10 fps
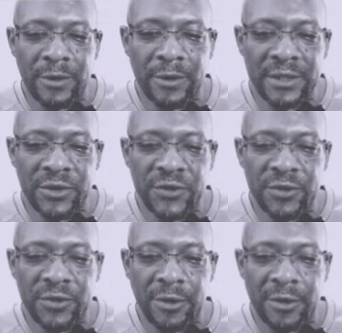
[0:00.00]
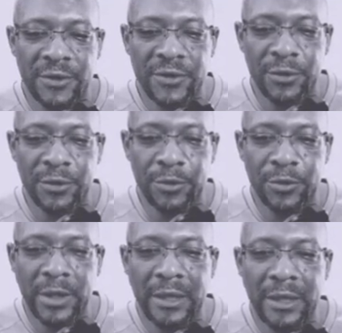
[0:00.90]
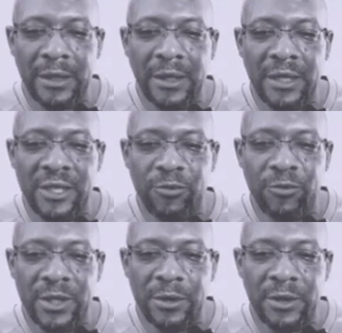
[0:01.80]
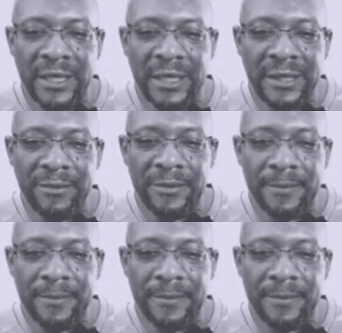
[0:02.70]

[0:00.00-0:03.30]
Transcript: we just saw. So if we go here,